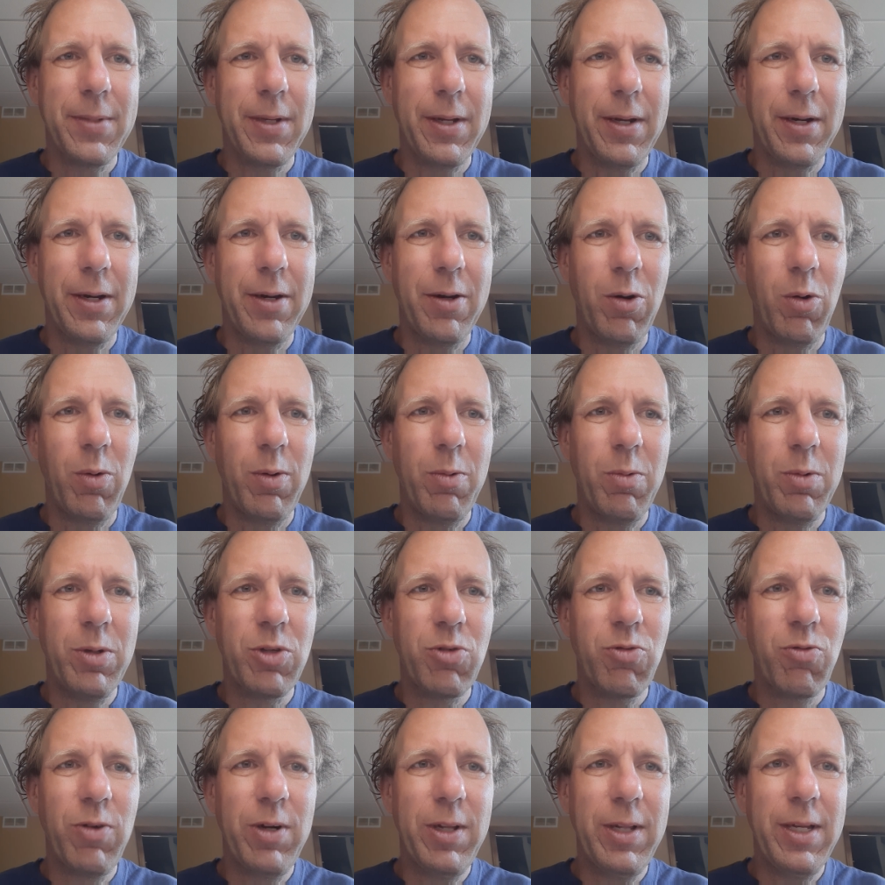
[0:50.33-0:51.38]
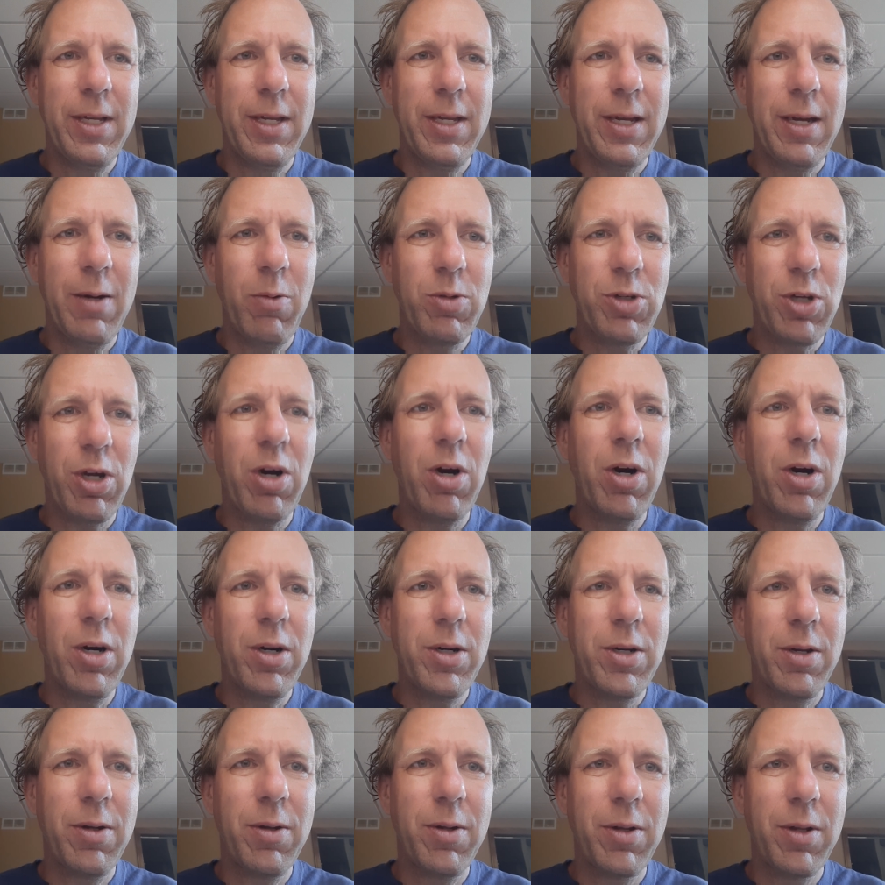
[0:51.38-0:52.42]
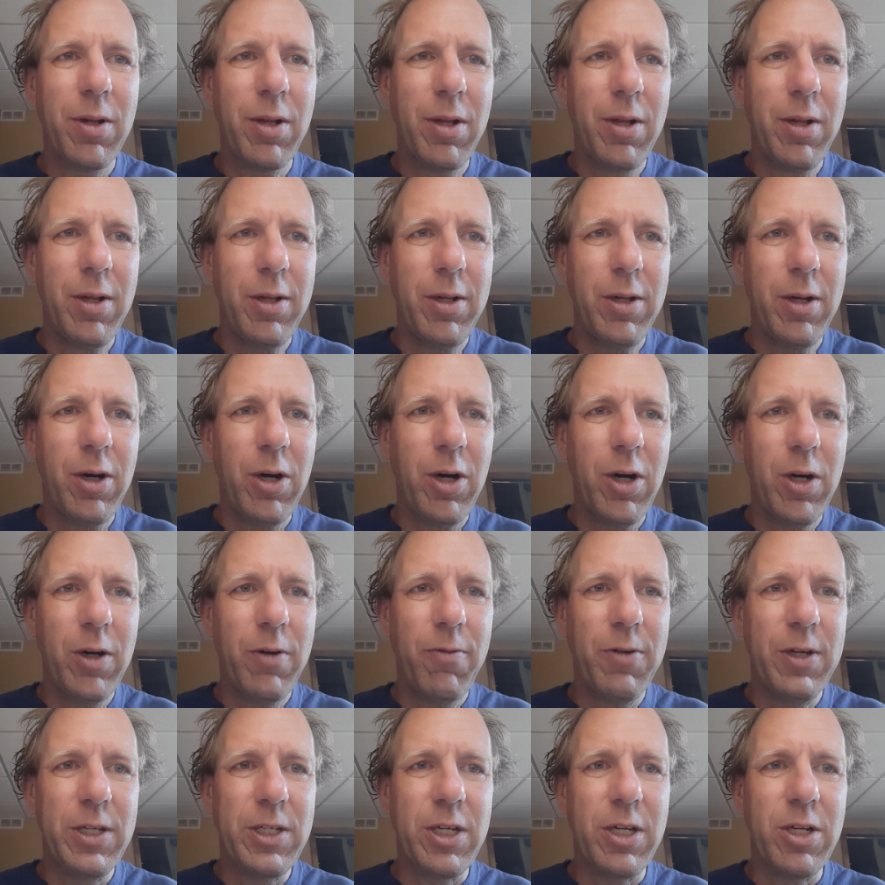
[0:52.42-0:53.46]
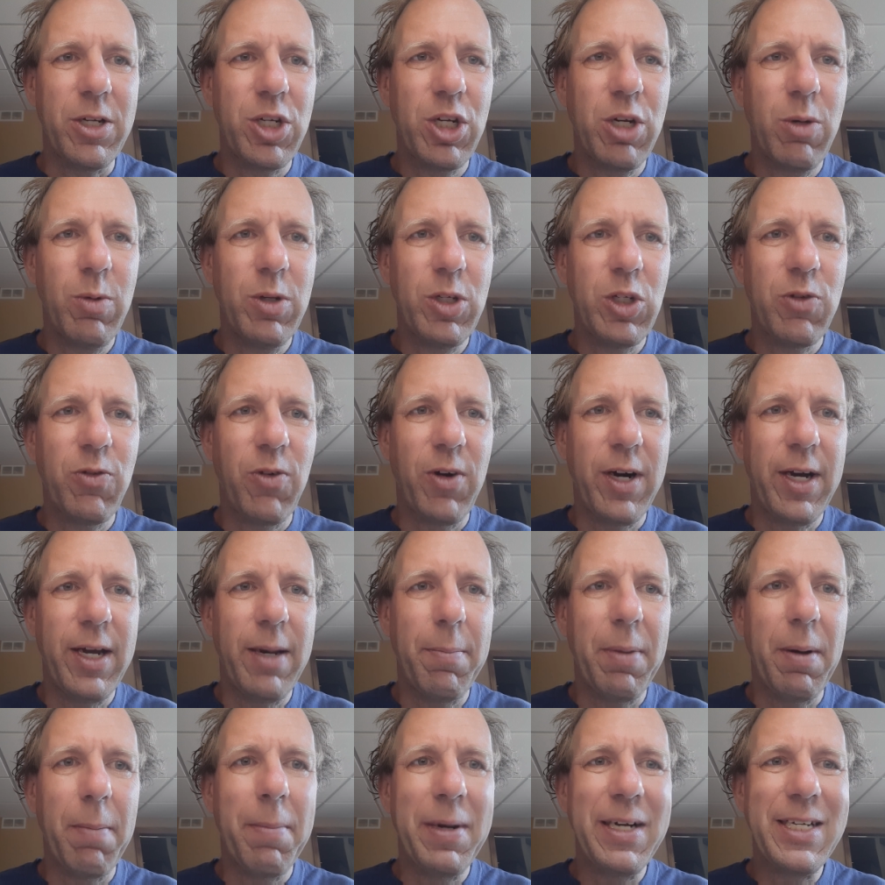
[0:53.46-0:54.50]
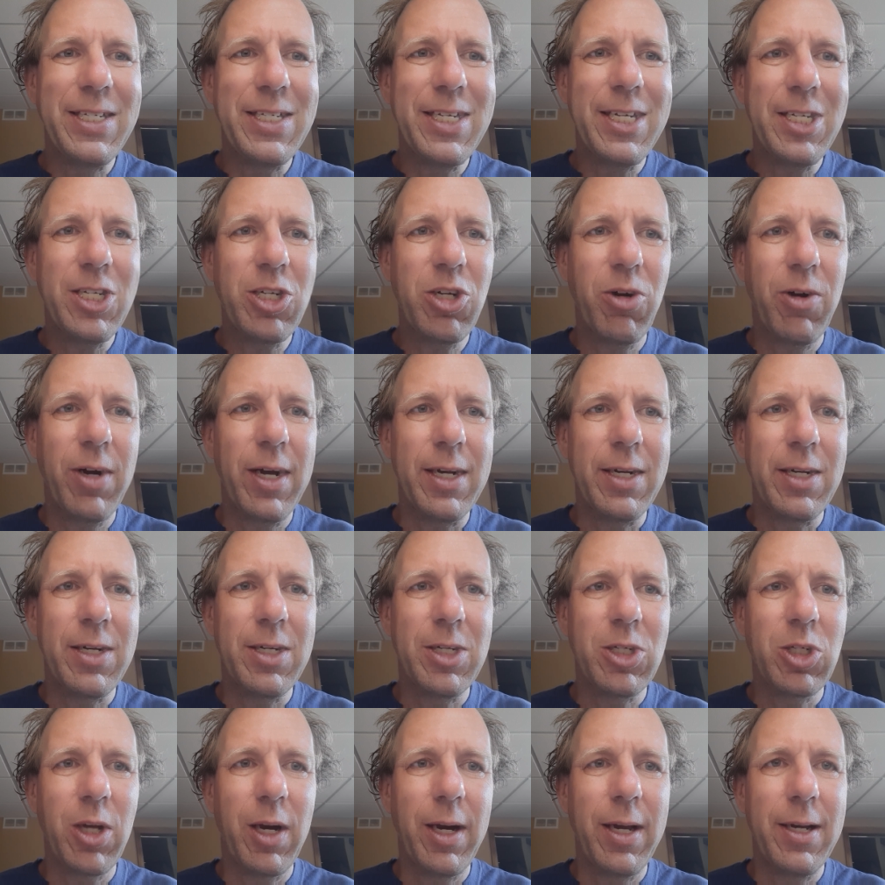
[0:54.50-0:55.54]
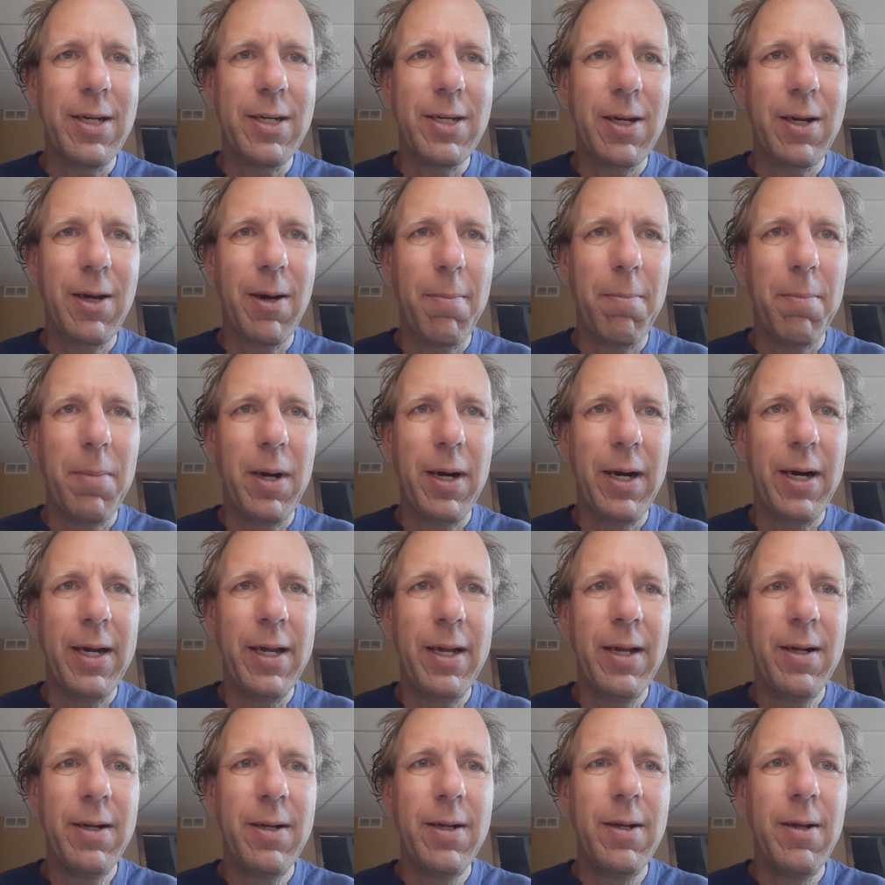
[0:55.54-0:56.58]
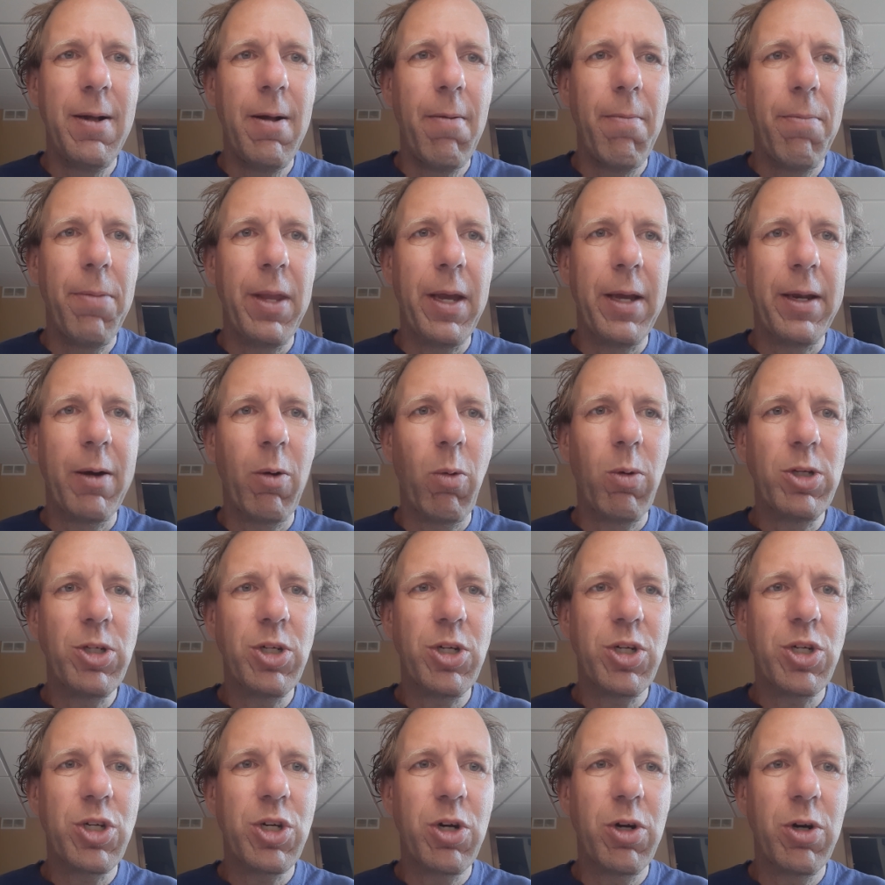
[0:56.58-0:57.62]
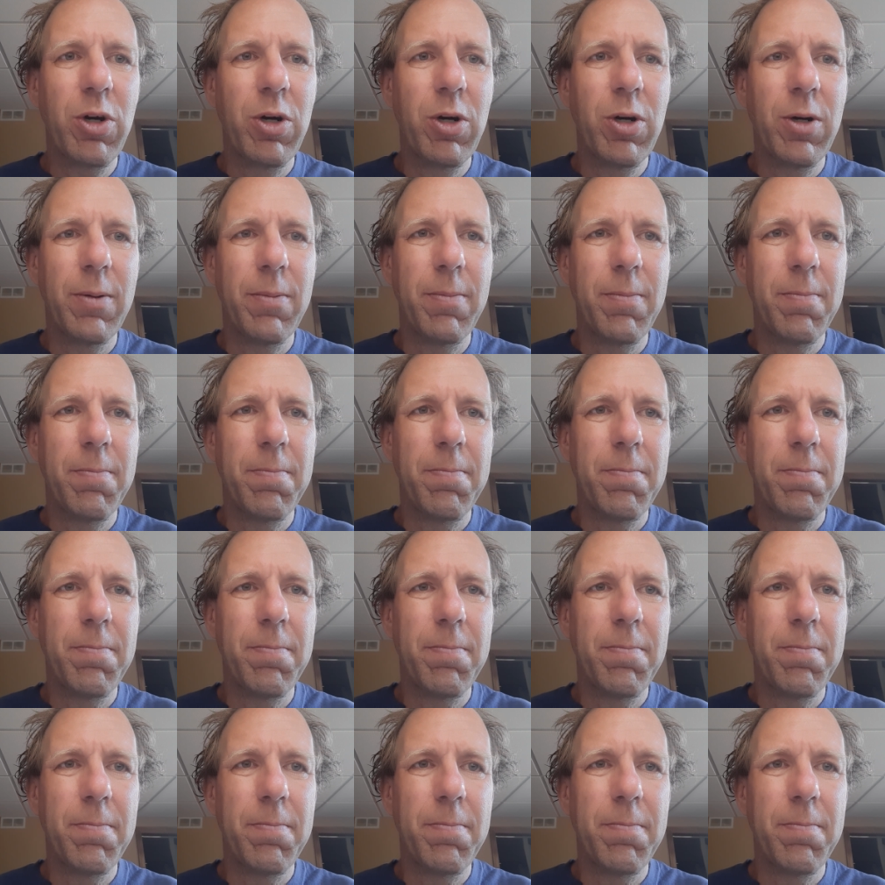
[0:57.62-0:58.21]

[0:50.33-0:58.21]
I don't know. It was a hard visit. She was fine, but my sister had decided to come by, and I wasn't sure.